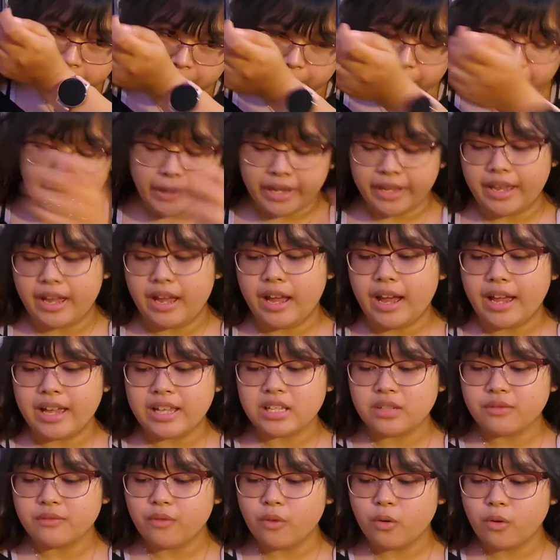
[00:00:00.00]
But yeah,
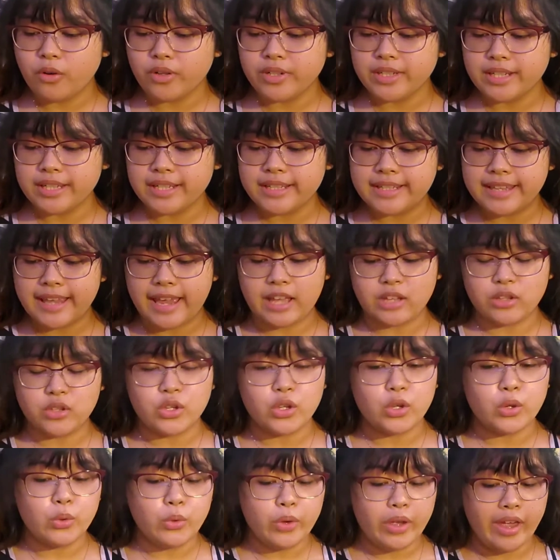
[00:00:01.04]
as for the tattoo,
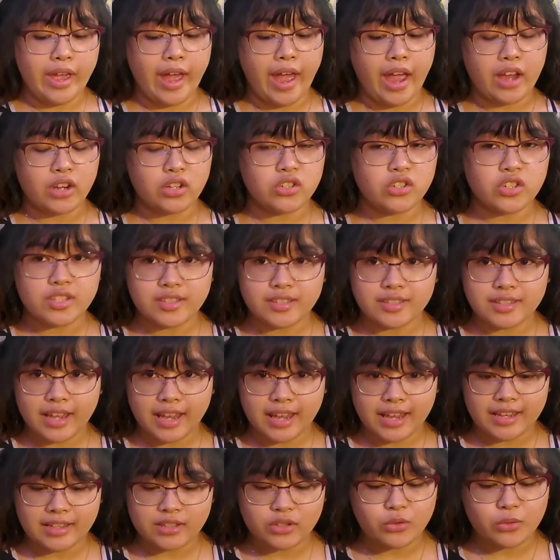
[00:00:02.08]
it actually
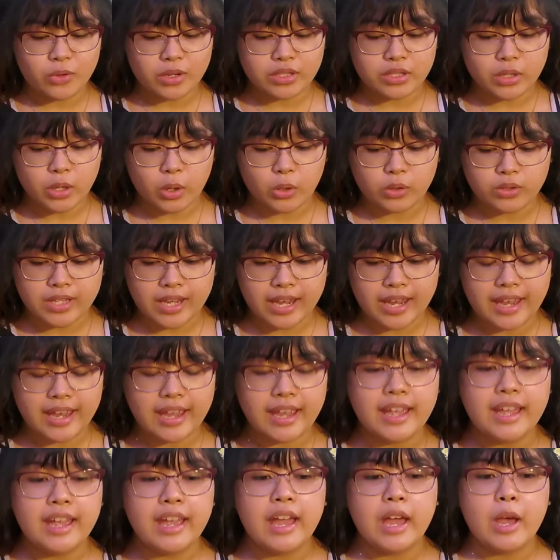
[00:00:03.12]
stays throughout the whole day,
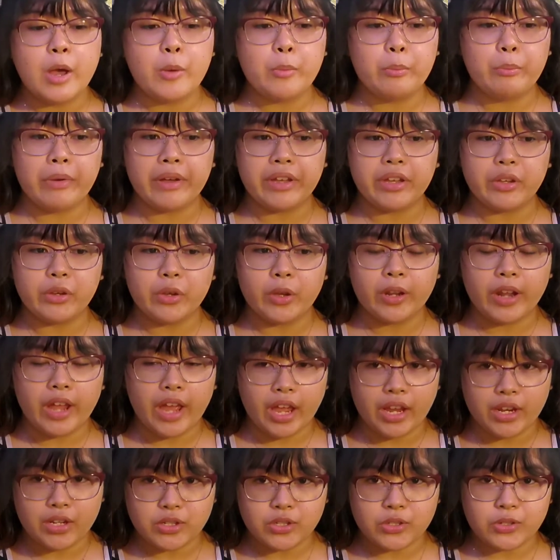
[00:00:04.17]
but you can
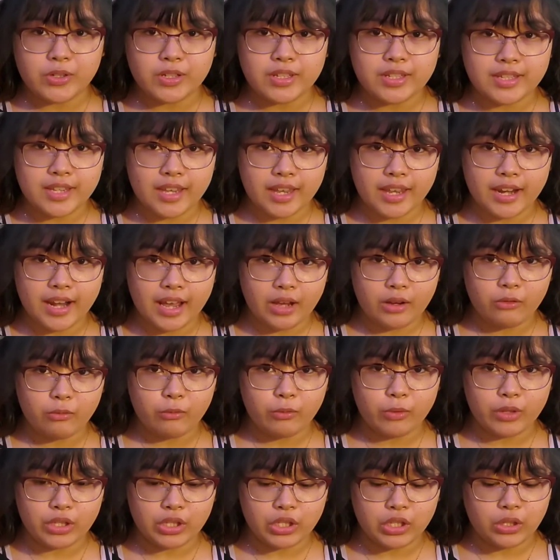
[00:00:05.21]
actually take it out
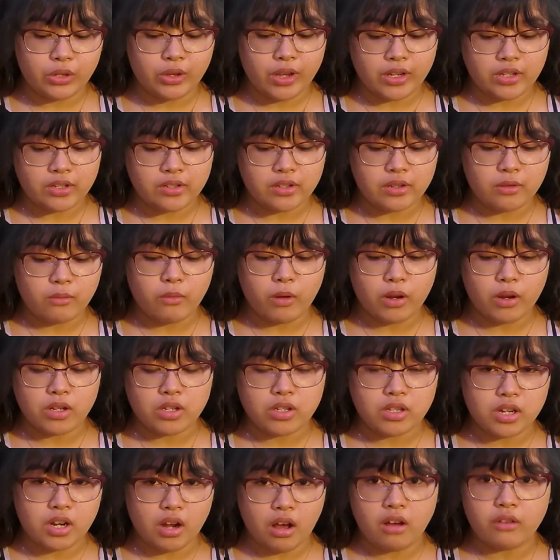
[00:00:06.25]
when you actually wash
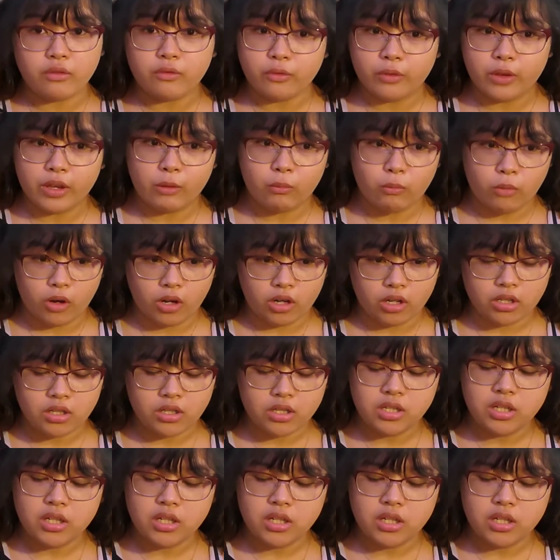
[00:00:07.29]
it off with water.